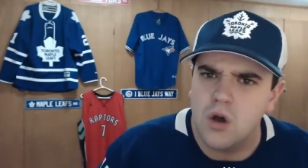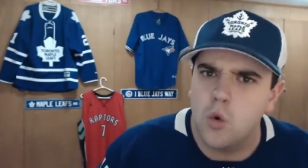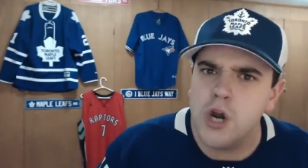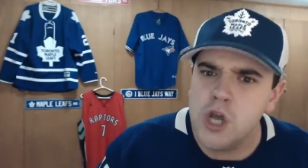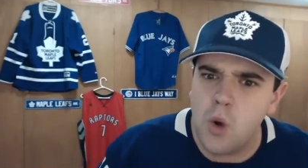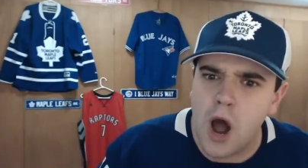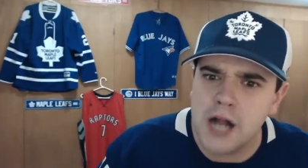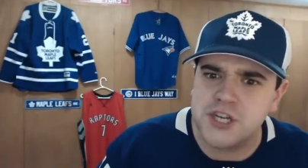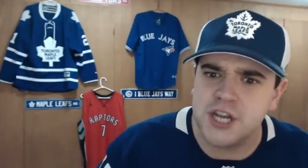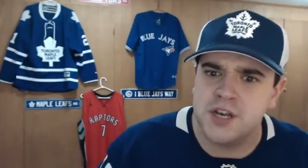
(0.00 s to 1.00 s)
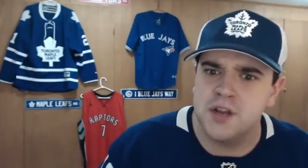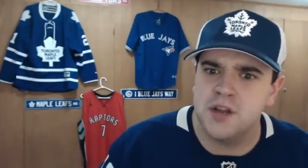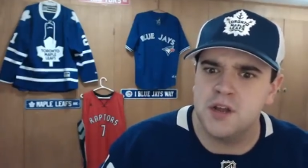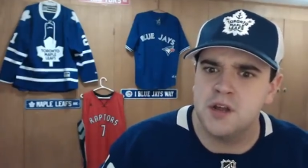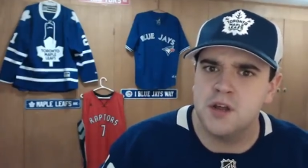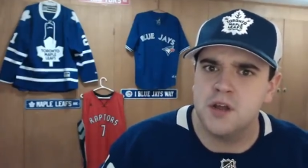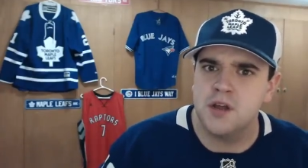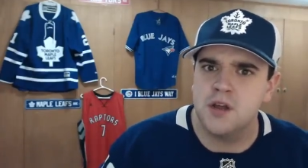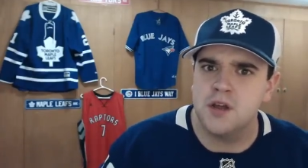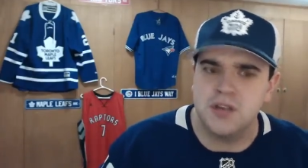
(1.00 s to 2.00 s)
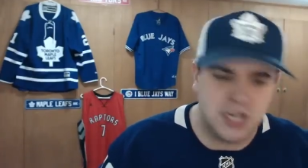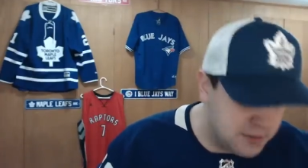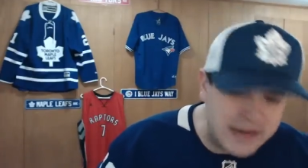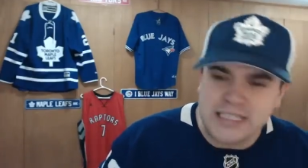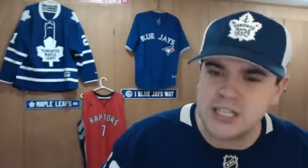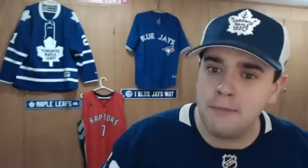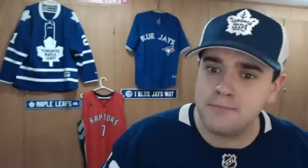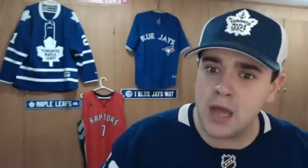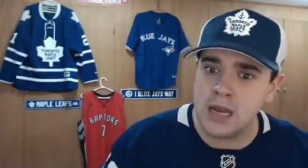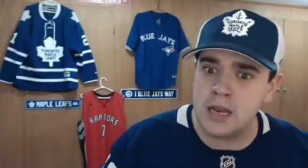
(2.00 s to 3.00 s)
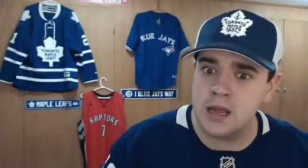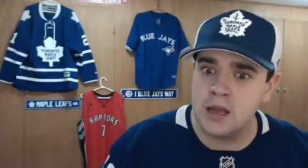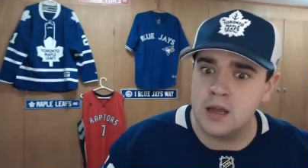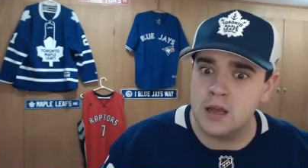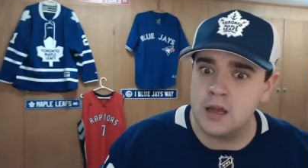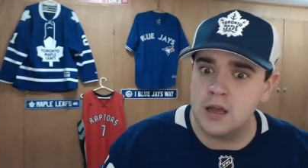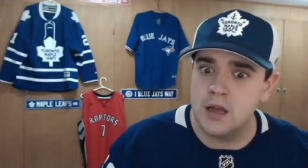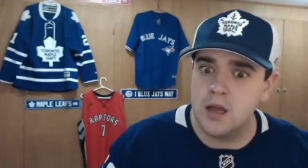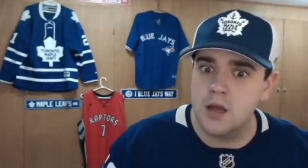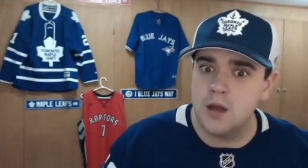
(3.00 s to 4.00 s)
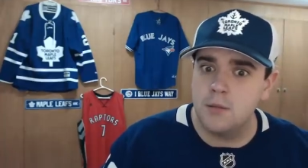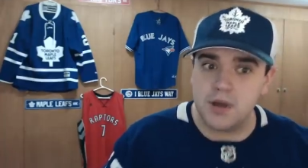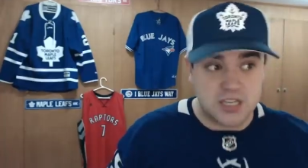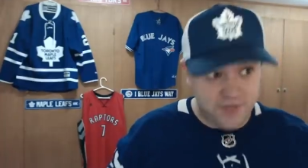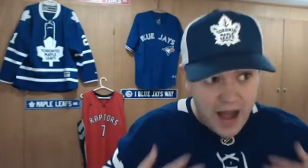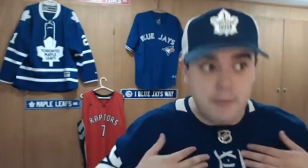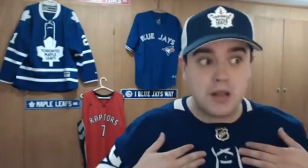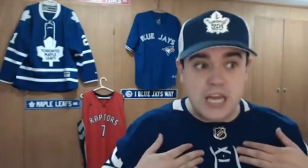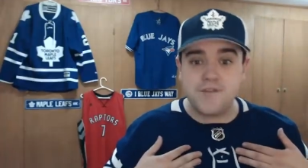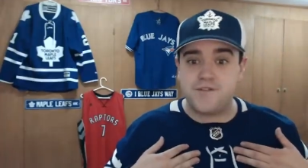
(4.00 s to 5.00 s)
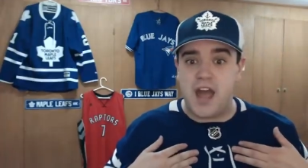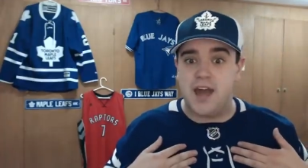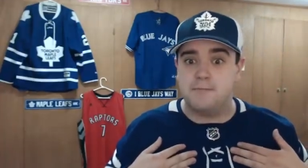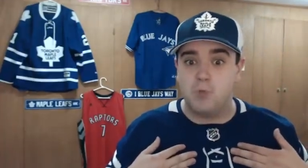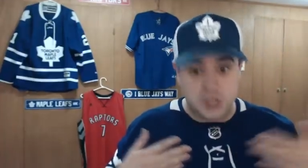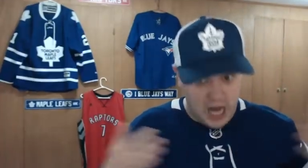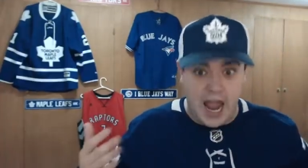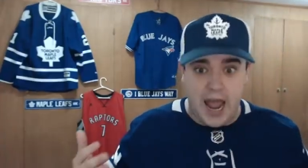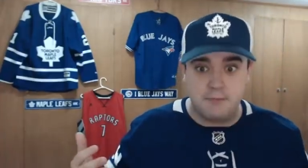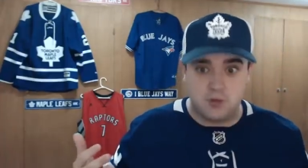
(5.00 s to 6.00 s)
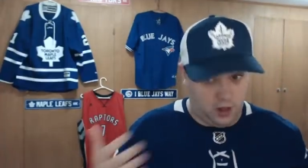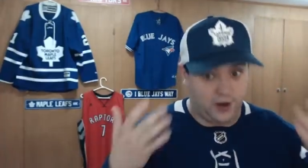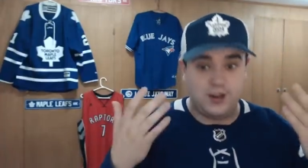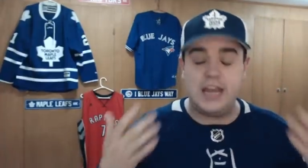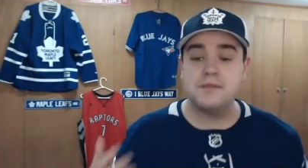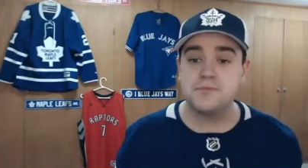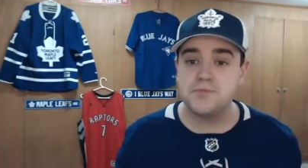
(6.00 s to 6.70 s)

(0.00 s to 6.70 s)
What are you watching? Did you miss something? Because if I'm a Leaf fan, which I am, clearly,